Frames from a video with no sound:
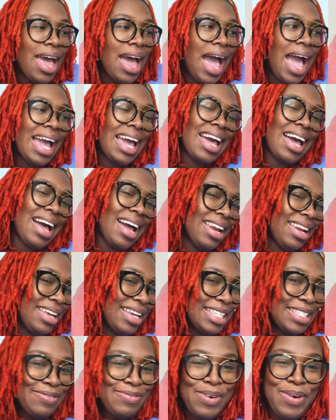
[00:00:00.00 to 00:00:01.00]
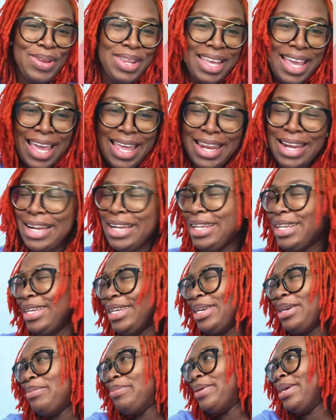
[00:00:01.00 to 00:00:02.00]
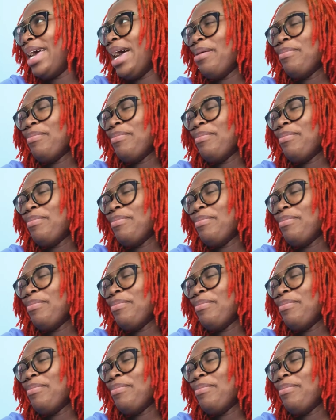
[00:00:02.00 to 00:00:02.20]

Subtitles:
I kind of exfoliated a little bit.